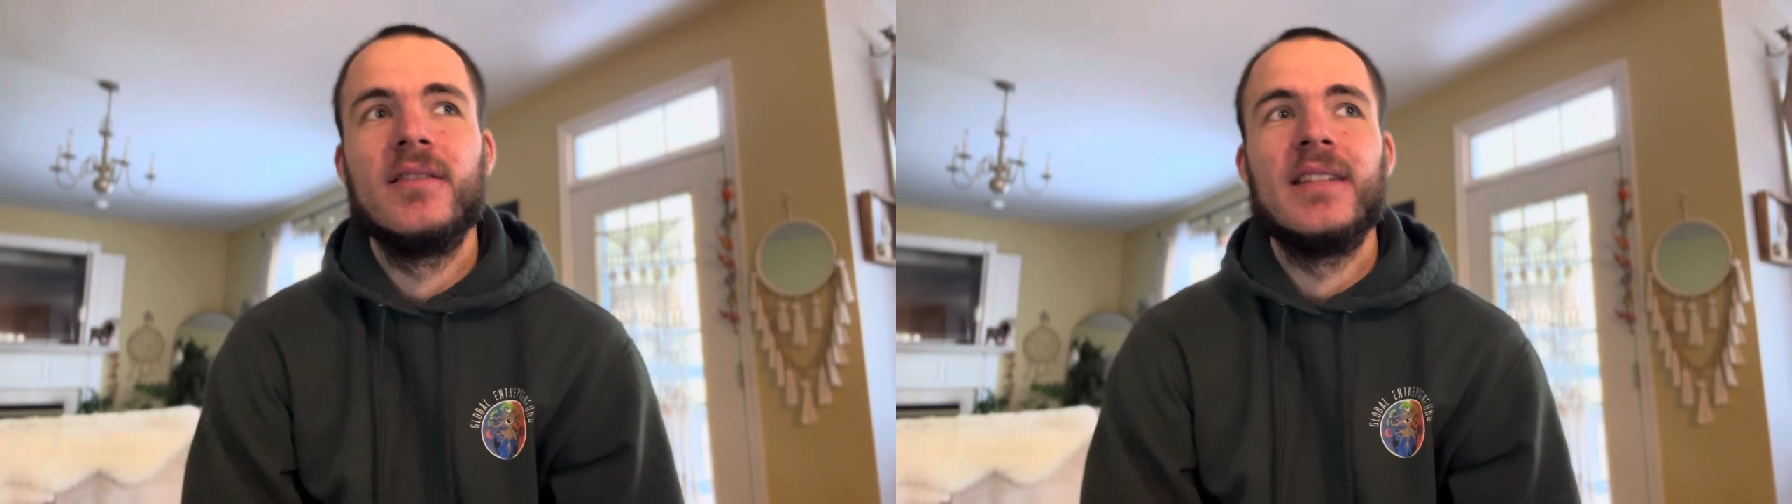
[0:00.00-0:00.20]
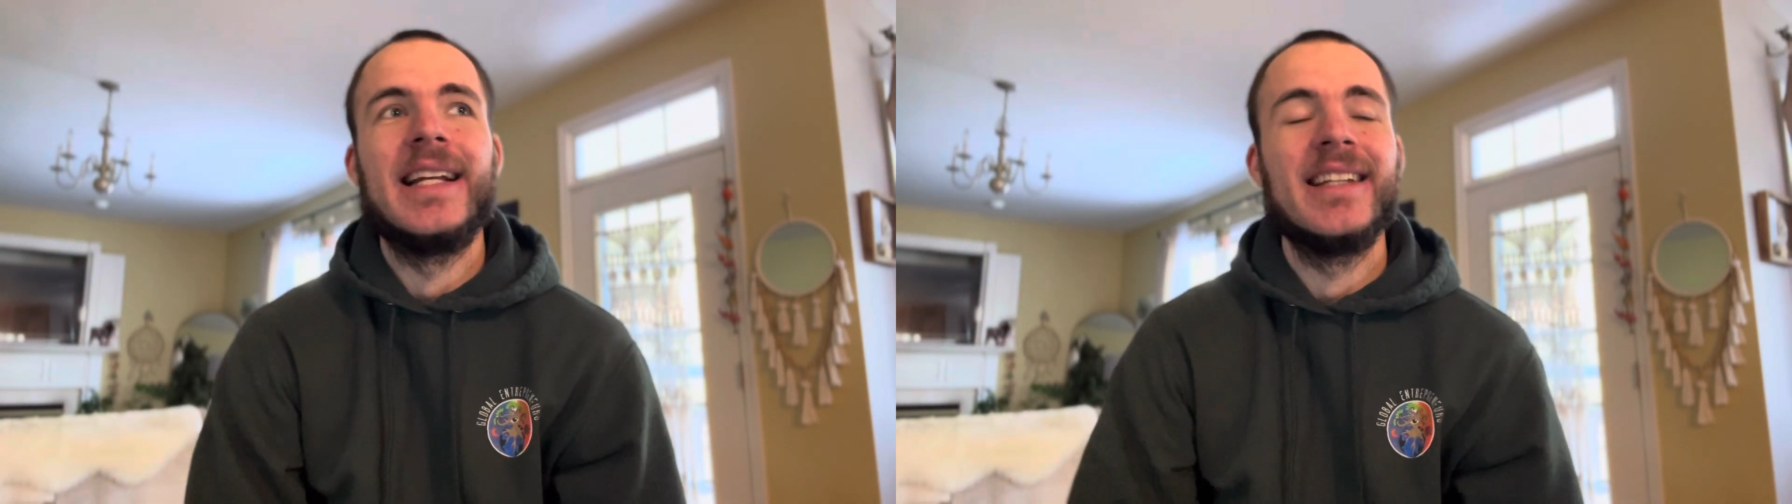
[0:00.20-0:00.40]

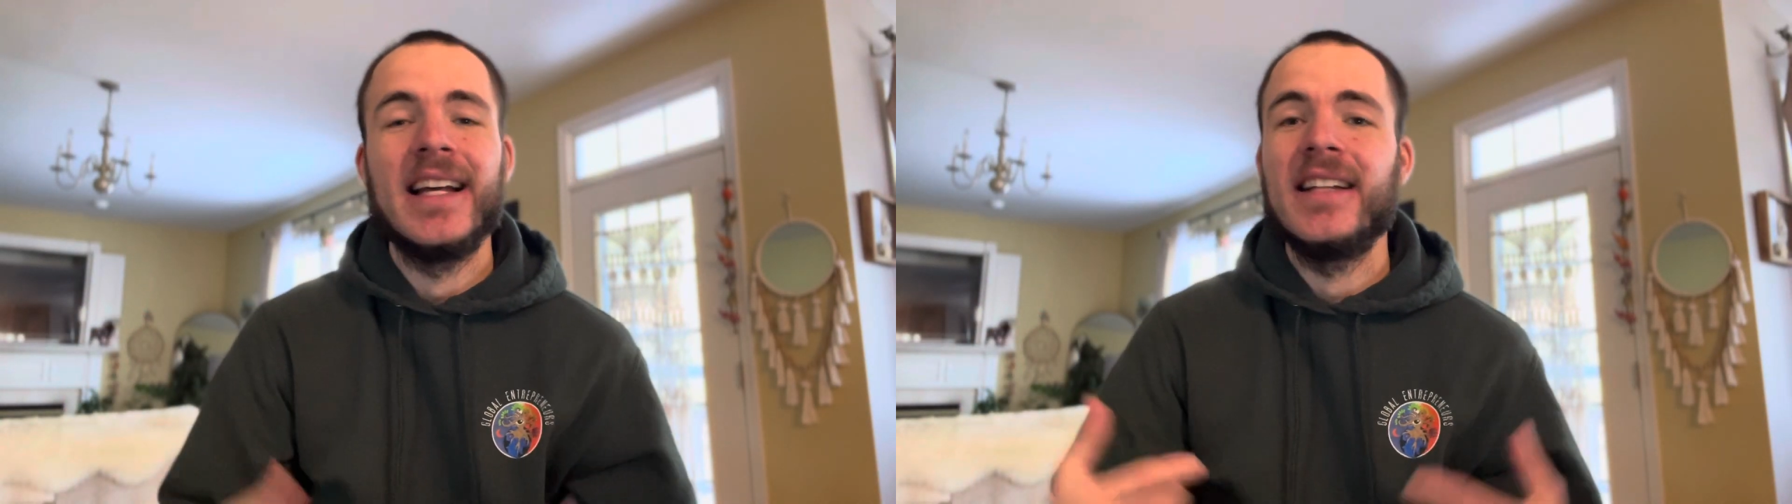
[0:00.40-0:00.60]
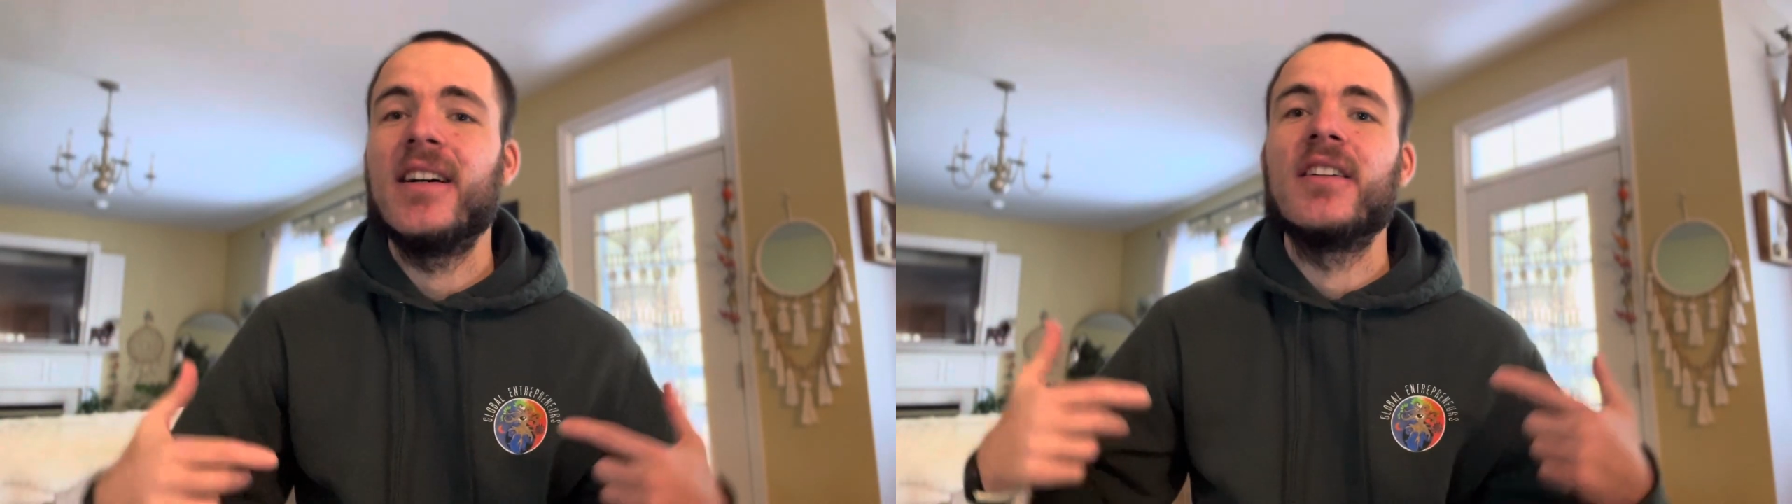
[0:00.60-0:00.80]
They
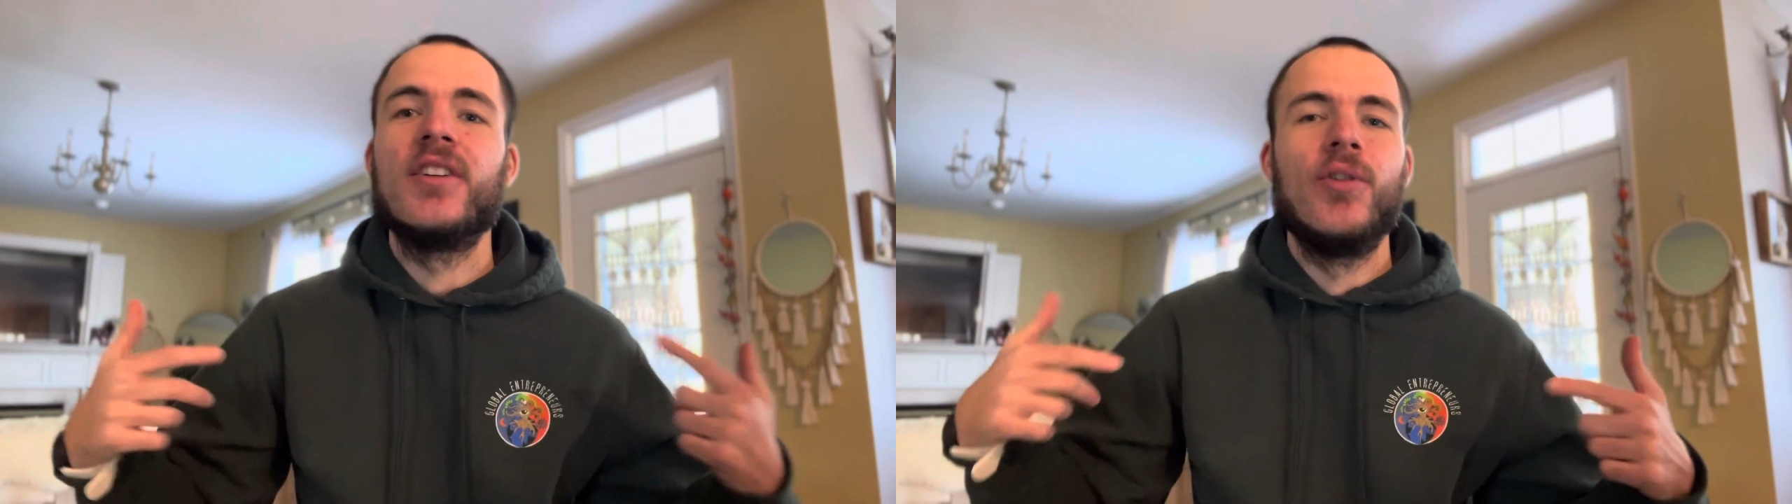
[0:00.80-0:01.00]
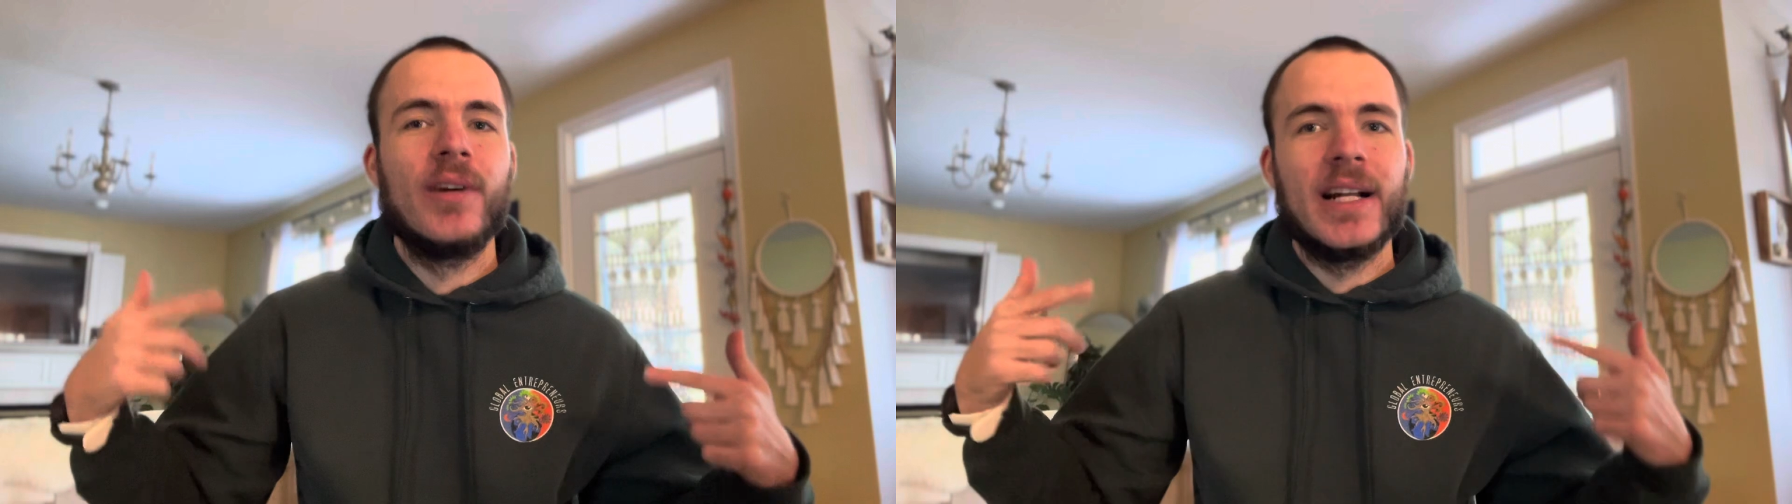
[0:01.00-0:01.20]
cannot
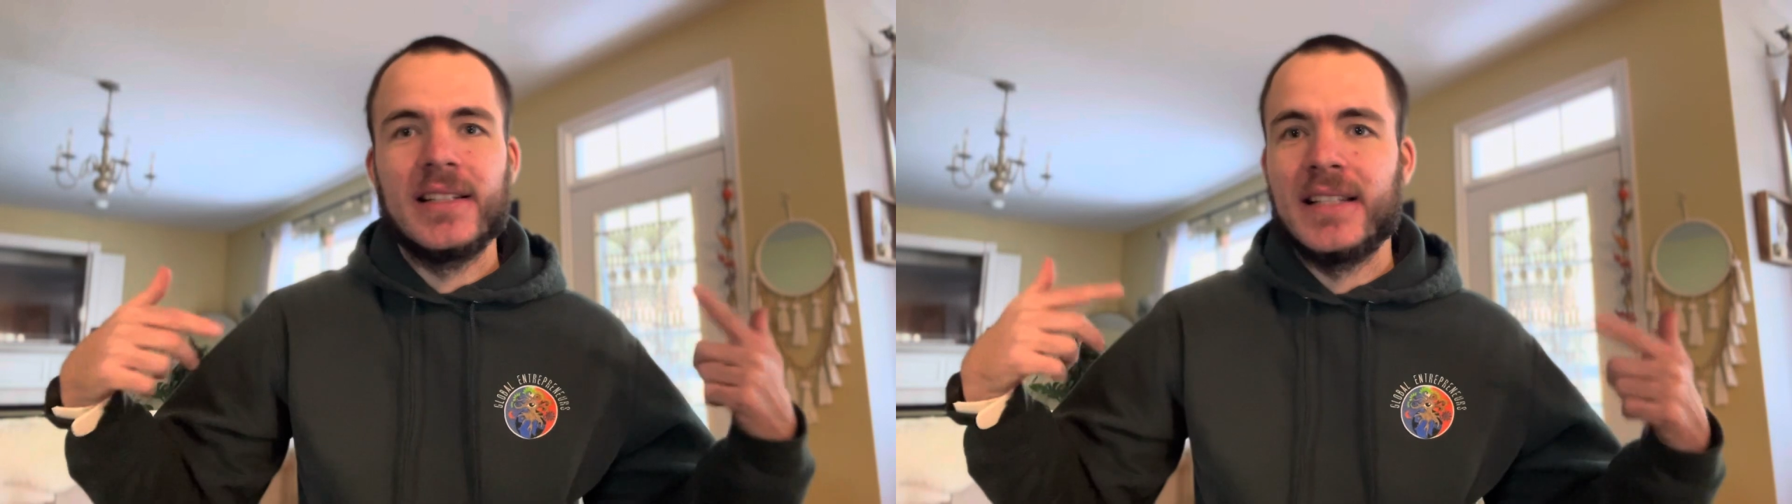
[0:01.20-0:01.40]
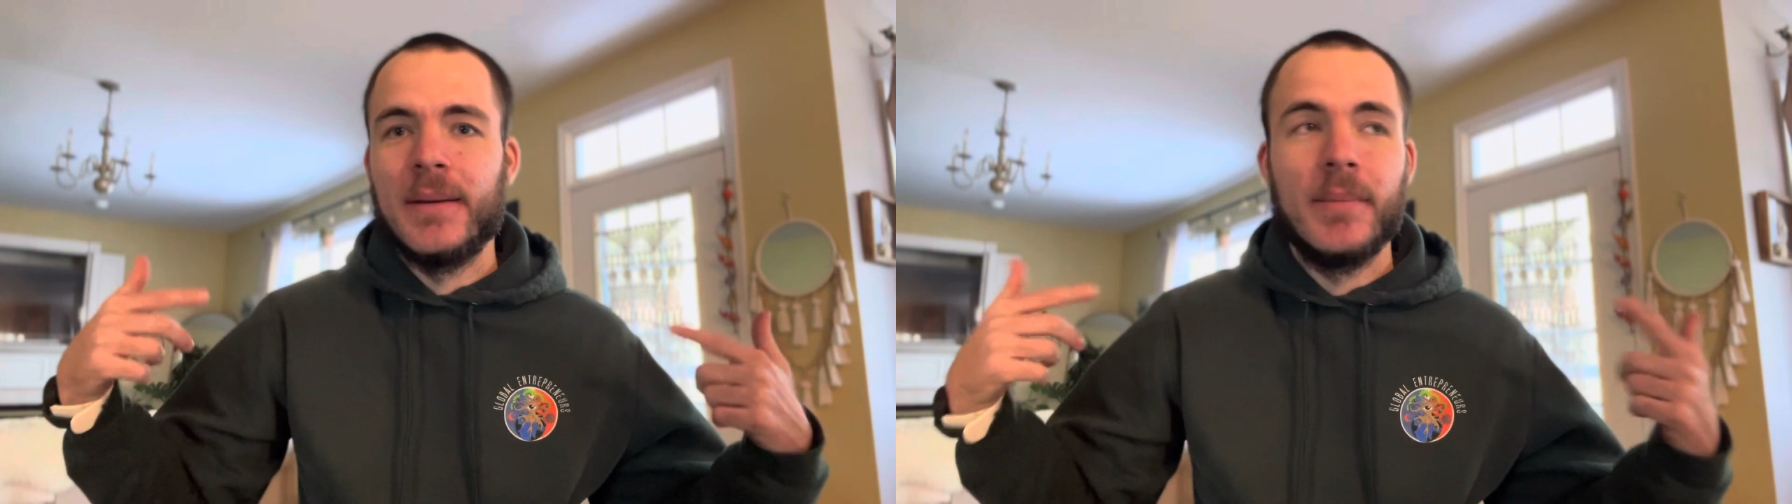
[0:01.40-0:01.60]
go
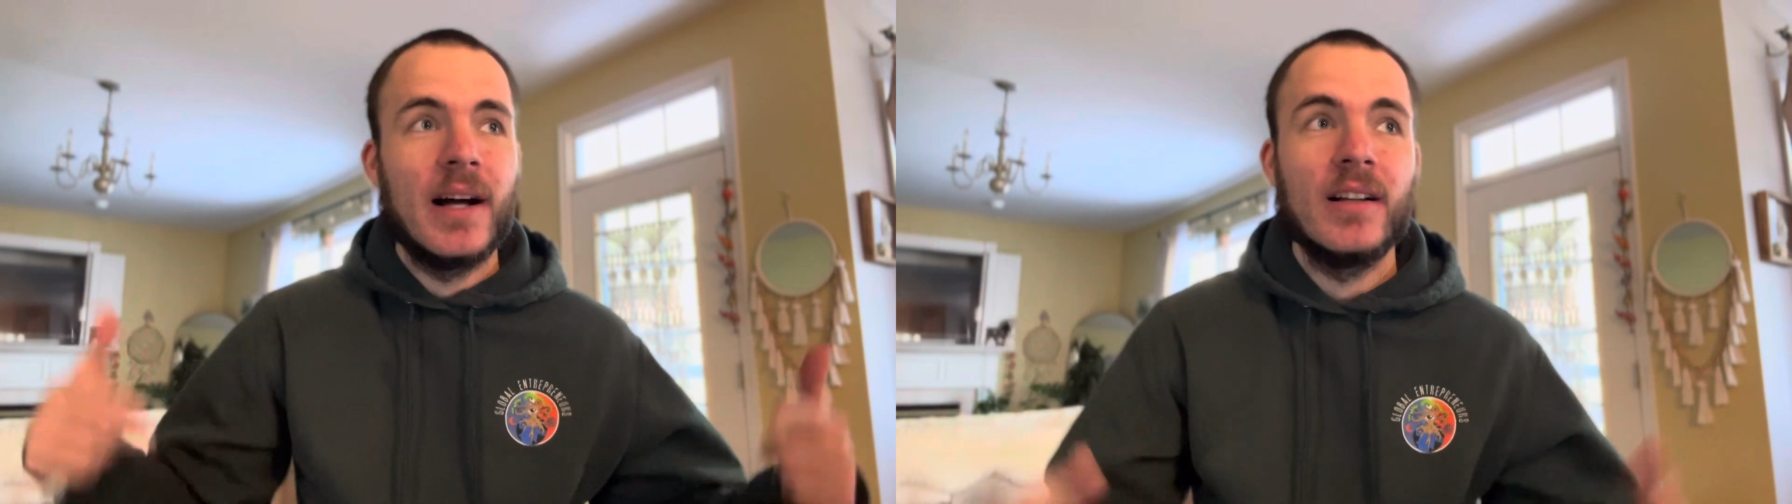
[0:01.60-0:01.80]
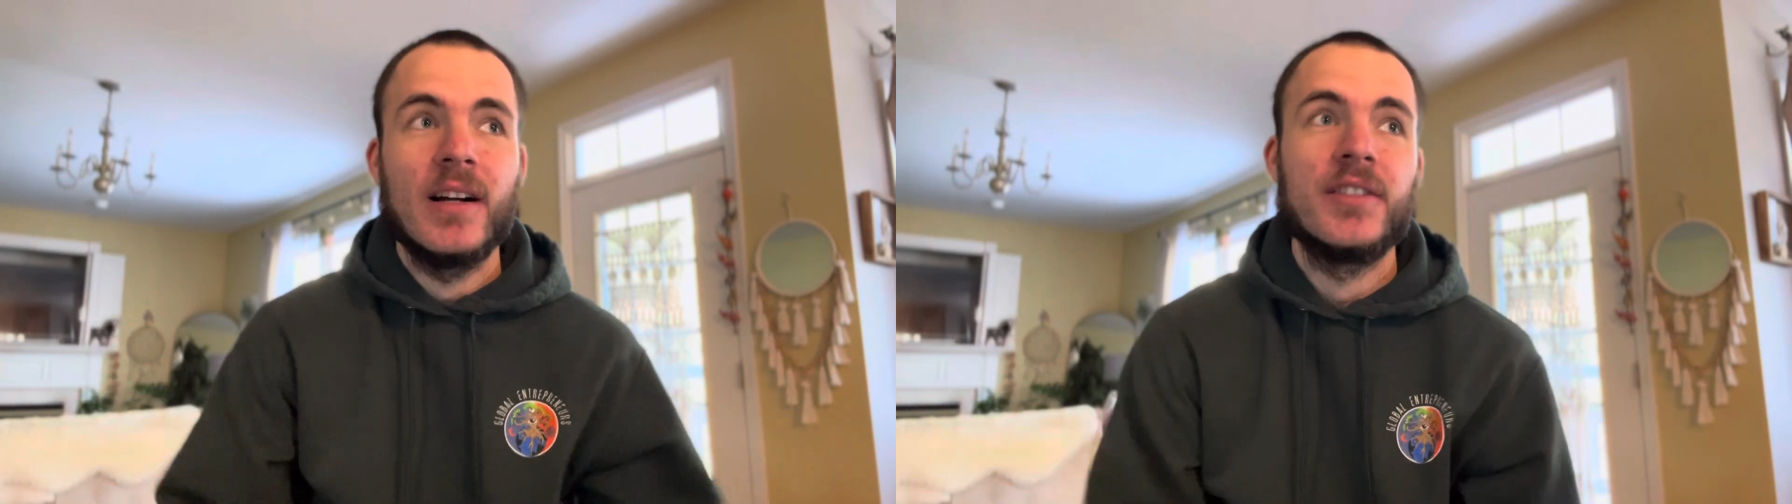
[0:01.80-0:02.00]
against that
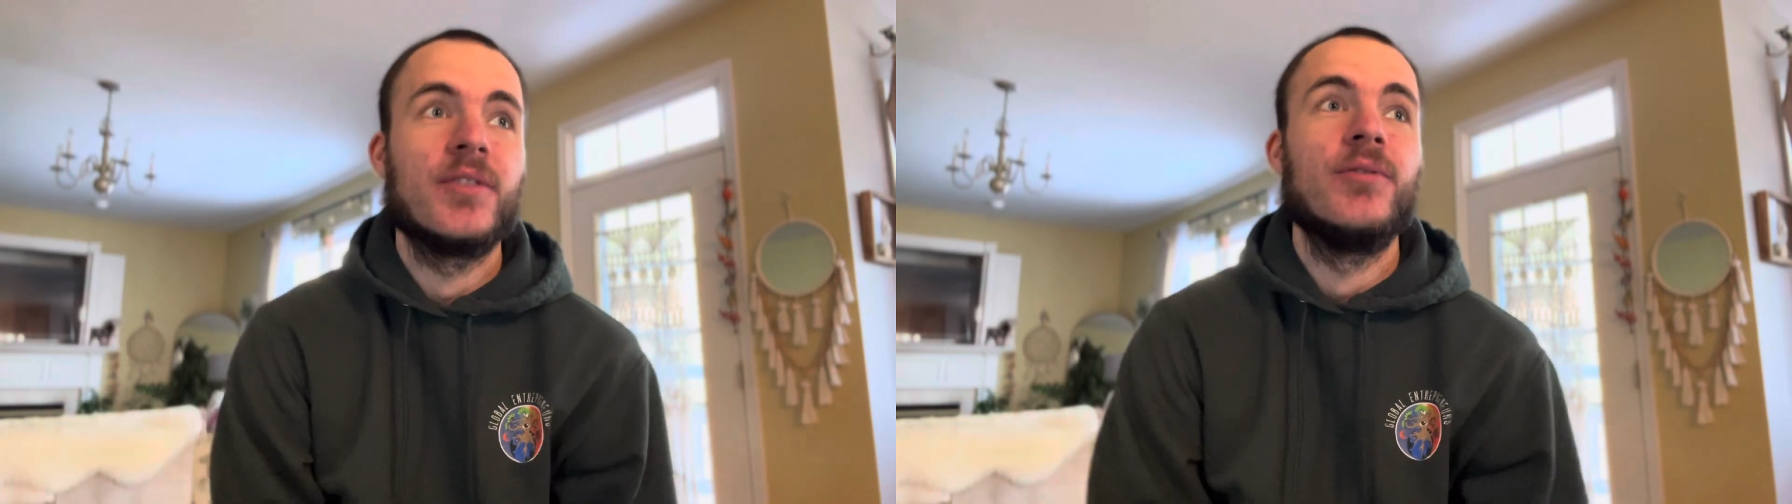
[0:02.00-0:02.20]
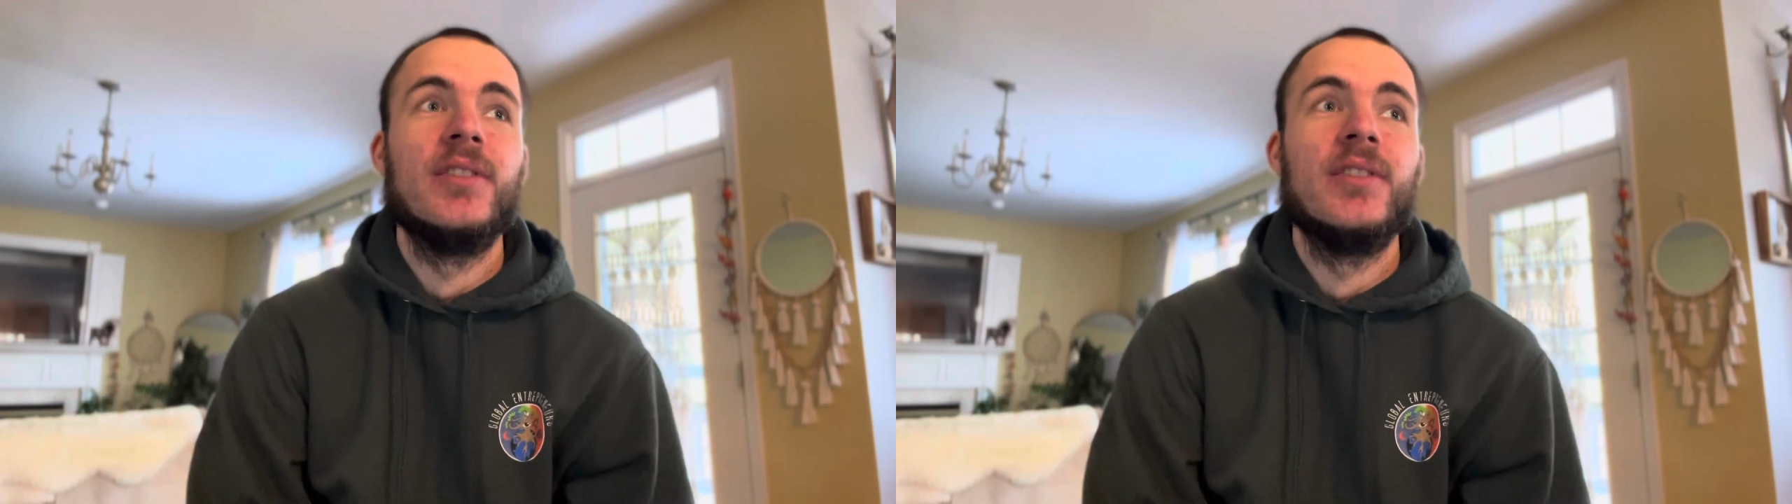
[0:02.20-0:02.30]
biological